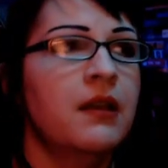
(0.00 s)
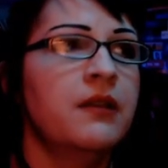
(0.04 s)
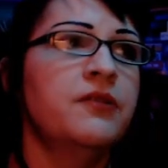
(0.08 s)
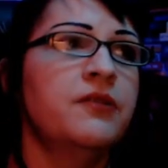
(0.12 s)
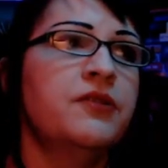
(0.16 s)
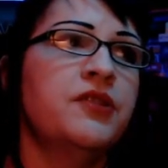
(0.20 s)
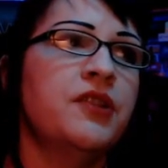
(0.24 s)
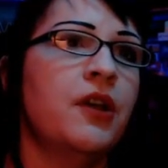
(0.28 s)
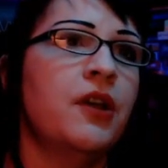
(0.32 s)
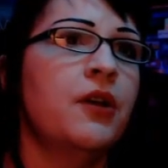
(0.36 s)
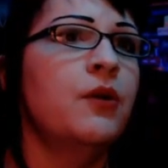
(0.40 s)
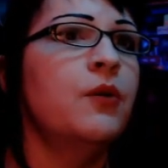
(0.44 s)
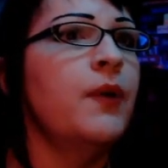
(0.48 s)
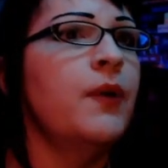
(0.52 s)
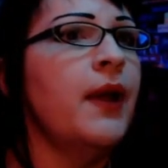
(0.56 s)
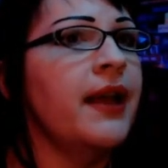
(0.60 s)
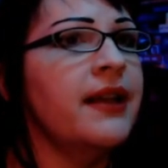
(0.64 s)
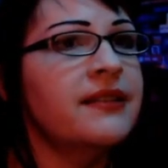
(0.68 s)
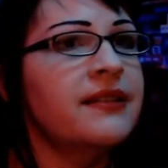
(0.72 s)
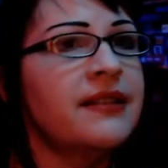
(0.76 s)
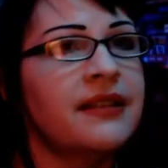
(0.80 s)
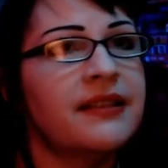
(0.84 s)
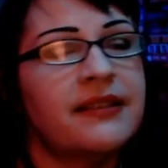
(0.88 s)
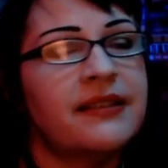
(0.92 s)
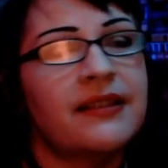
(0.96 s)
So
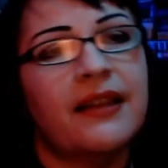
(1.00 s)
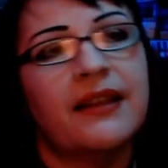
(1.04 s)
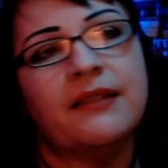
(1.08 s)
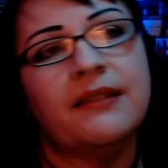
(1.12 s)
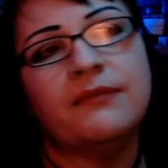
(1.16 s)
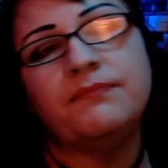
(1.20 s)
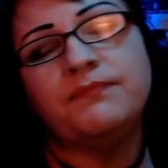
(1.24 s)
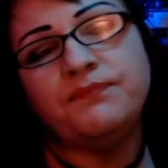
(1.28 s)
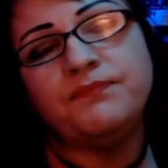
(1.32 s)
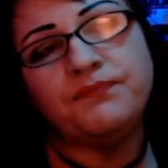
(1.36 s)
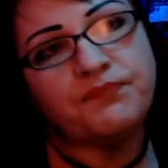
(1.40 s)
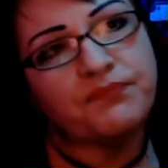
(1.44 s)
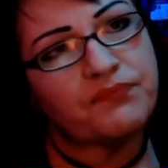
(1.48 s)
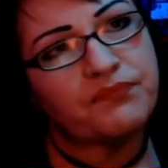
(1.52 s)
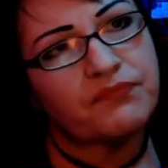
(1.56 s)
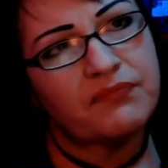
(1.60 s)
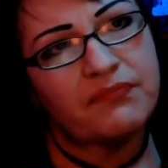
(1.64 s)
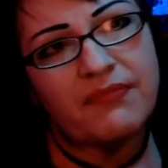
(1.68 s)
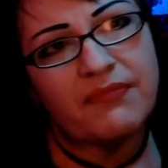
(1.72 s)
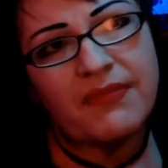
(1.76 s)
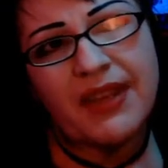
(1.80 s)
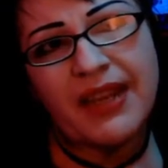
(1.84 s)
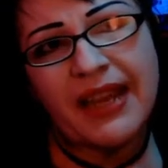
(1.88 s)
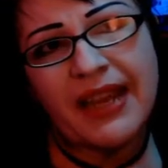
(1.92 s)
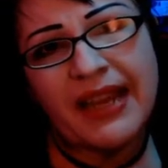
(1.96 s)
as I said,
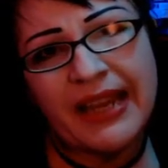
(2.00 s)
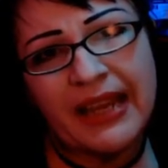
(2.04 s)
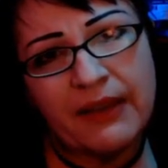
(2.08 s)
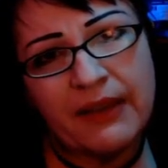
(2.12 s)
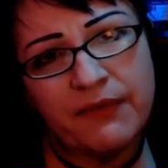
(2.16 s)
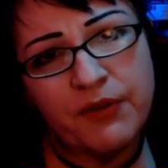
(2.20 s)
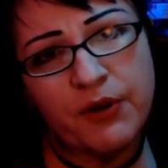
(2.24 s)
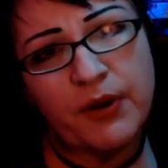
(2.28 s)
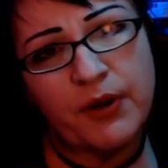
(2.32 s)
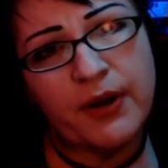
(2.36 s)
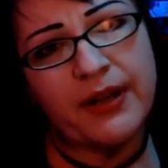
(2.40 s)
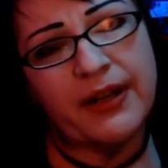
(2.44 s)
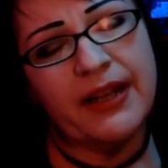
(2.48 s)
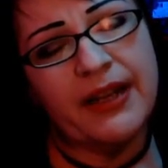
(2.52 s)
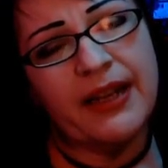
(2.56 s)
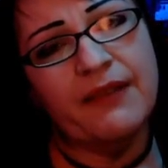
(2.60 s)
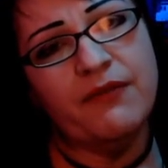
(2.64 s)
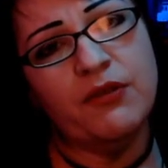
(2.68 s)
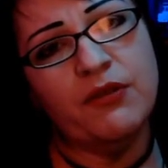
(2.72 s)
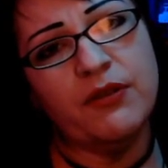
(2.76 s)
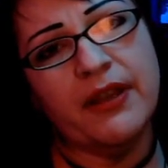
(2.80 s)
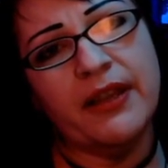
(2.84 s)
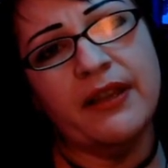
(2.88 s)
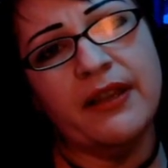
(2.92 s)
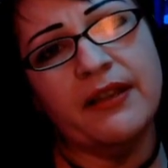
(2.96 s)
if you're into
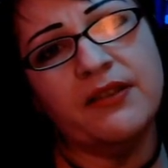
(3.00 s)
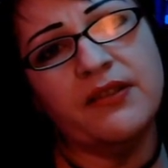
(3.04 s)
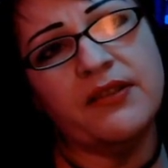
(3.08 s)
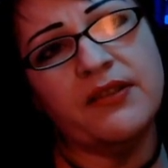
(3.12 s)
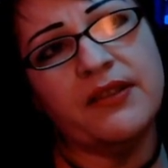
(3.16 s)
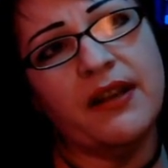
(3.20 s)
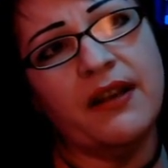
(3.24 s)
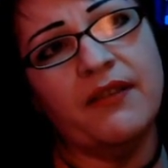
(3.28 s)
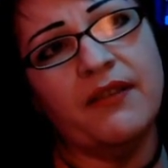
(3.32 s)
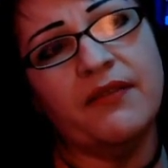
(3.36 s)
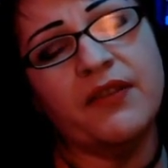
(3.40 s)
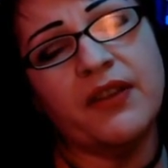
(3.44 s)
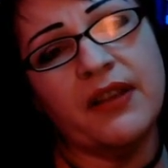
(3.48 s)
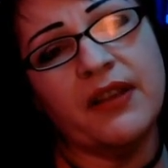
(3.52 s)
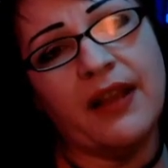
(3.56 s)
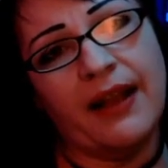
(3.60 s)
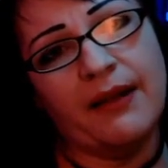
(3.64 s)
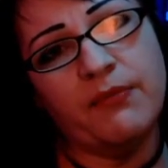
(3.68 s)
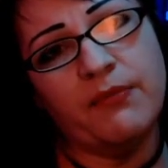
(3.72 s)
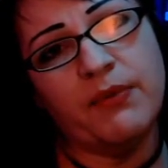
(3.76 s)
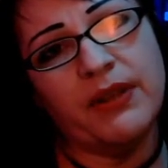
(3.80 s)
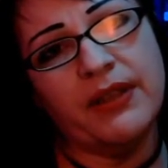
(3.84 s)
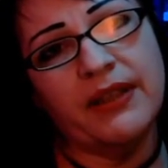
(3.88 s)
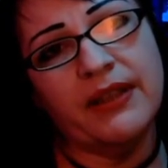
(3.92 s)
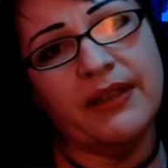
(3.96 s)
evil kid stuff, 'cause I
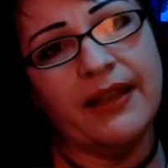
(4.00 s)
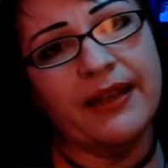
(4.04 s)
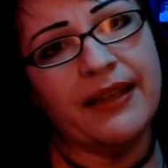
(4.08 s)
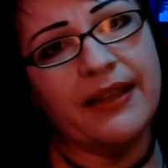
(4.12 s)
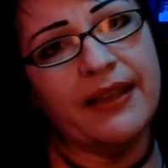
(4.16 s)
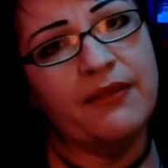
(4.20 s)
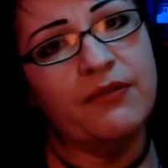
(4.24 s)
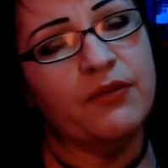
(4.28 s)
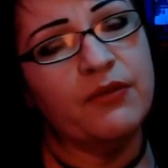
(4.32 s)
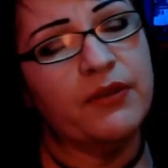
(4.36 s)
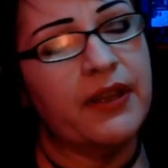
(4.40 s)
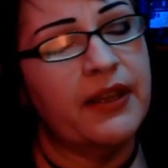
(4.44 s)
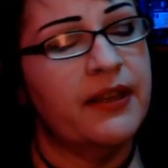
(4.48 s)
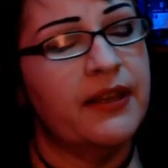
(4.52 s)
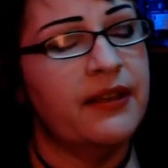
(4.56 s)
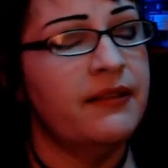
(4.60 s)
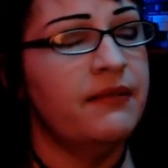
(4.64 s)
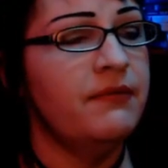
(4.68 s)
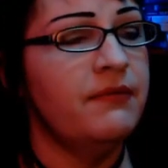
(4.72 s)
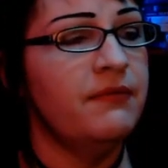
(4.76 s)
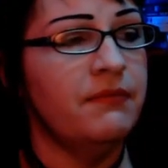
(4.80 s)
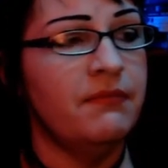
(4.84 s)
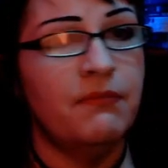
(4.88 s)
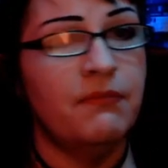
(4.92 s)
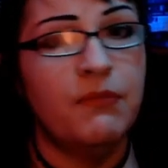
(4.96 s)
really like evil
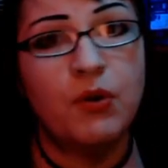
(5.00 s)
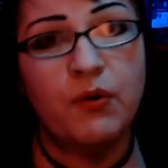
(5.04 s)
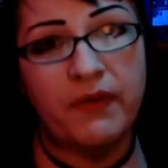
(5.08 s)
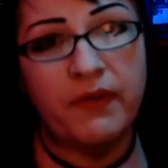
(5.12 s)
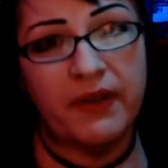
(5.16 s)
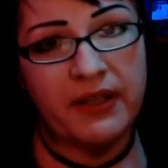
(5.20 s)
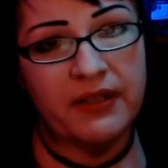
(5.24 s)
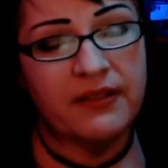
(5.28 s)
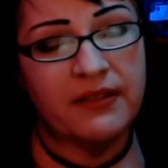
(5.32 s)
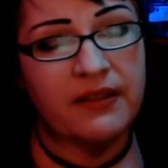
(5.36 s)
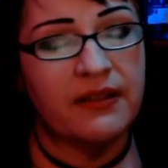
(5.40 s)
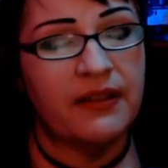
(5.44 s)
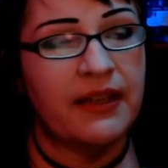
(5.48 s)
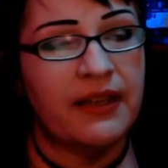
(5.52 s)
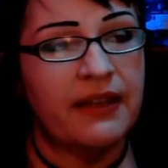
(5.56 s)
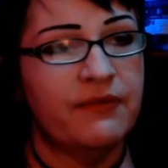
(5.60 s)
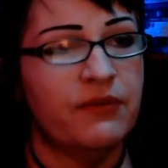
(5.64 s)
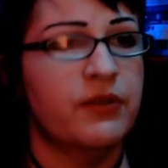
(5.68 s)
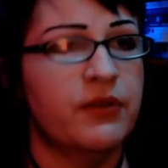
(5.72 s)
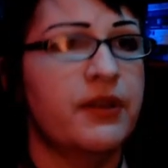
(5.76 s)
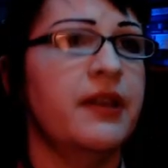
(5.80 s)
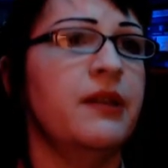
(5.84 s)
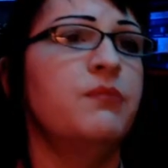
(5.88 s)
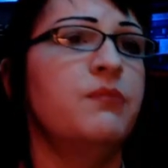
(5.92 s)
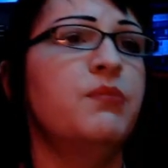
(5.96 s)
kid movies and
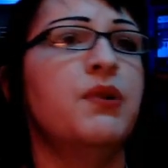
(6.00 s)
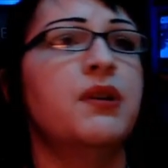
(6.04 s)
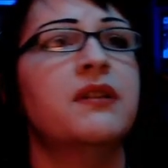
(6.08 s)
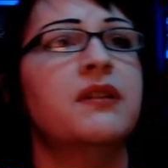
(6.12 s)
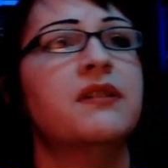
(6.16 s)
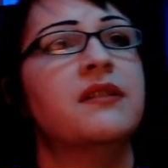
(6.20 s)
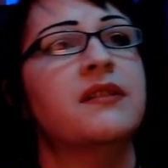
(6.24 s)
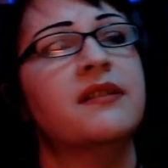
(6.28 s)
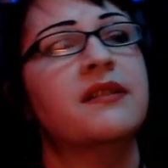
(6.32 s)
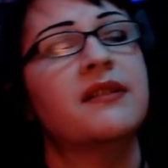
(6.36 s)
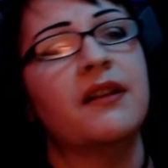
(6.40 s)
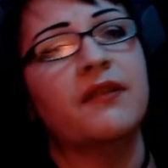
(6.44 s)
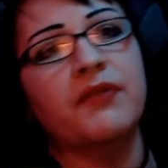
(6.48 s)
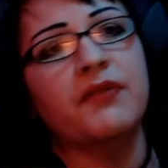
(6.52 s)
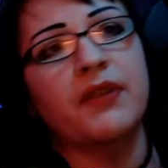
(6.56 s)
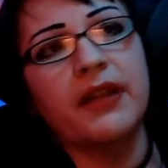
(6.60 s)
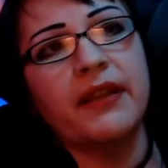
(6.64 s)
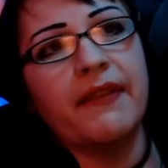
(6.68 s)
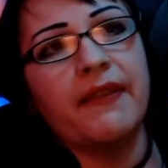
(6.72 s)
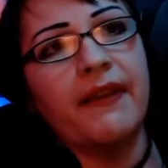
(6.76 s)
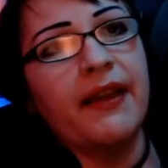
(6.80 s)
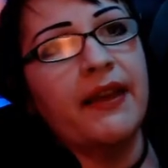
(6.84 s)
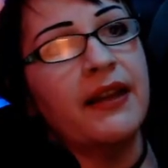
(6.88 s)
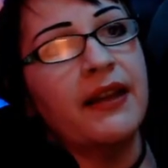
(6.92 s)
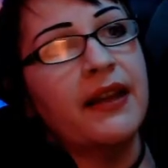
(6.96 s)
evil kid books and stuff
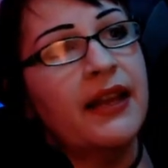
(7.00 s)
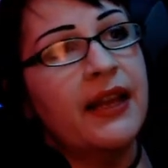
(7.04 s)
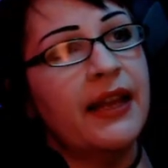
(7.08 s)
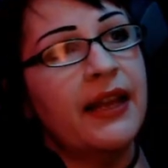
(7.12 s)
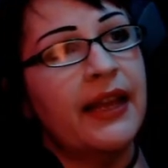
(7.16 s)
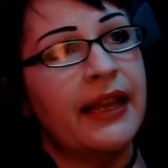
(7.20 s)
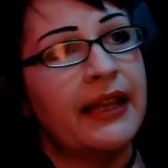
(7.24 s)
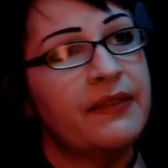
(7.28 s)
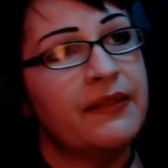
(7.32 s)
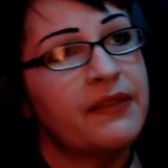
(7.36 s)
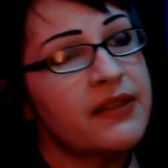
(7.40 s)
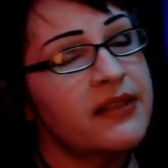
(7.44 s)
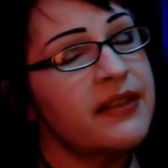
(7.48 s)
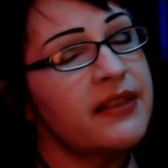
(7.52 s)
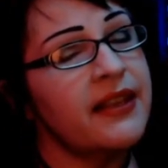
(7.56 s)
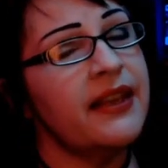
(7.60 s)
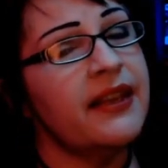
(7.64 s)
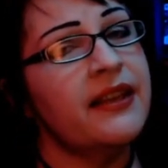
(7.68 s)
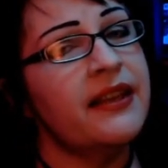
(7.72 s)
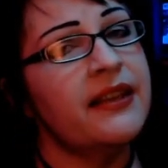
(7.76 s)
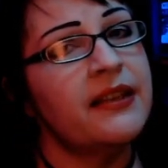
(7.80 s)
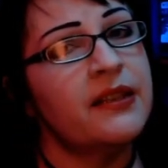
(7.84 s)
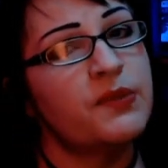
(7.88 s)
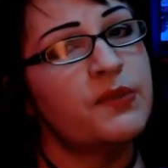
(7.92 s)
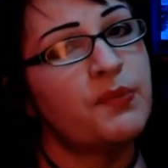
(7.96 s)
like that. And this
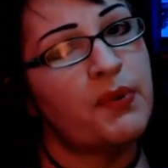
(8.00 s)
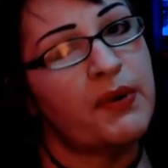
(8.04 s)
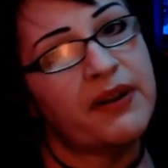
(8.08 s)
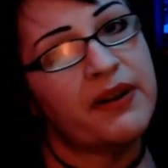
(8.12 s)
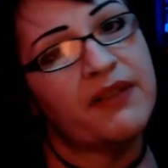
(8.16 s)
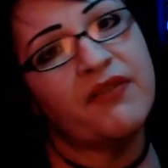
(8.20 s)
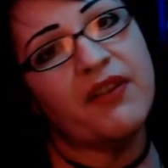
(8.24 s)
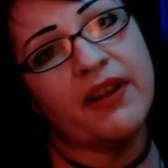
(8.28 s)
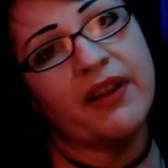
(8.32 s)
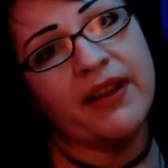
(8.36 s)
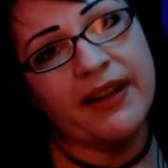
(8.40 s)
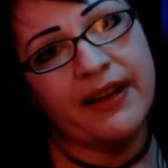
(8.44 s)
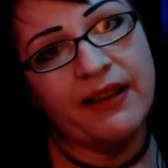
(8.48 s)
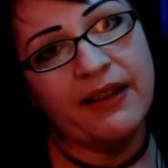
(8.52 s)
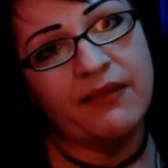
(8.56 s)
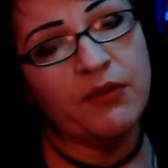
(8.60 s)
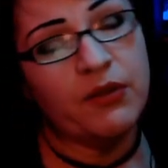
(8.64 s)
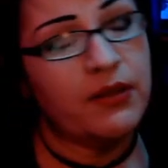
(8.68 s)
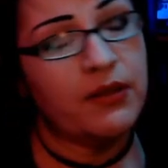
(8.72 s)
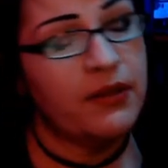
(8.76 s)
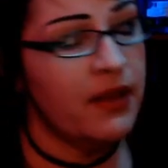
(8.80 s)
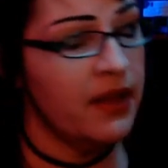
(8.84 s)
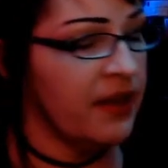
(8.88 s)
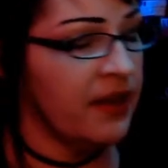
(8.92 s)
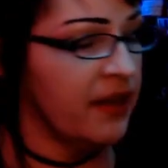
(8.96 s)
kid is pretty fucking
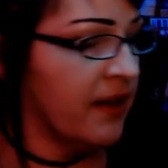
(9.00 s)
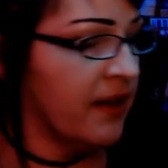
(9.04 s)
evil.